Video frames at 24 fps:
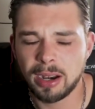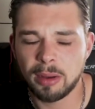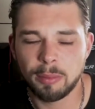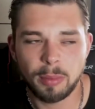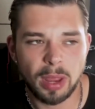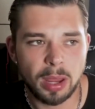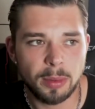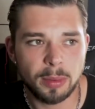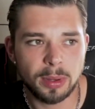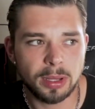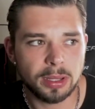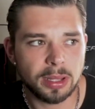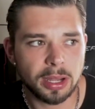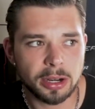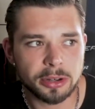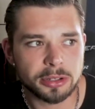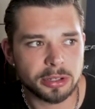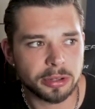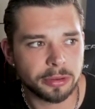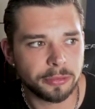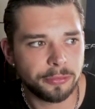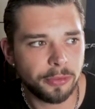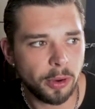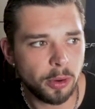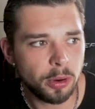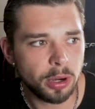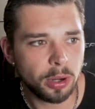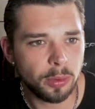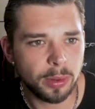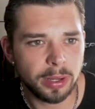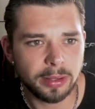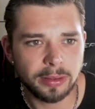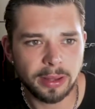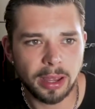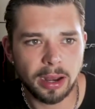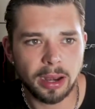And maybe there's a
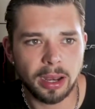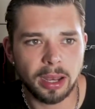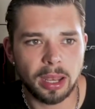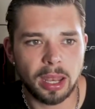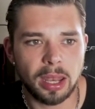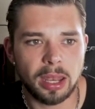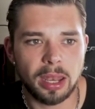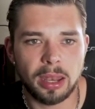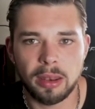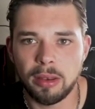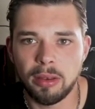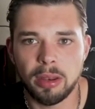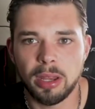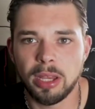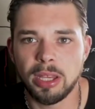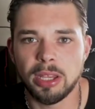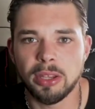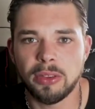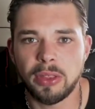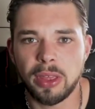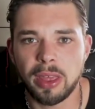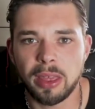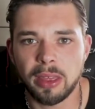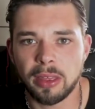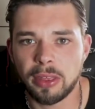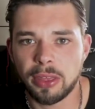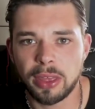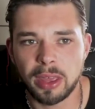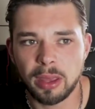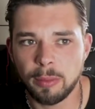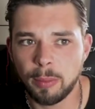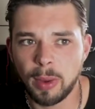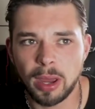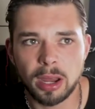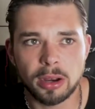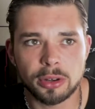photo in there and you
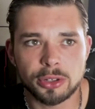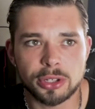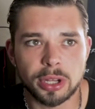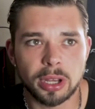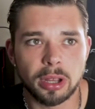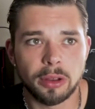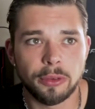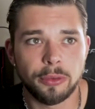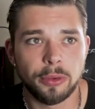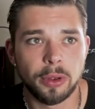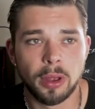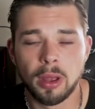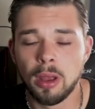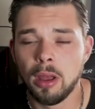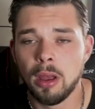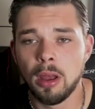think by yourself,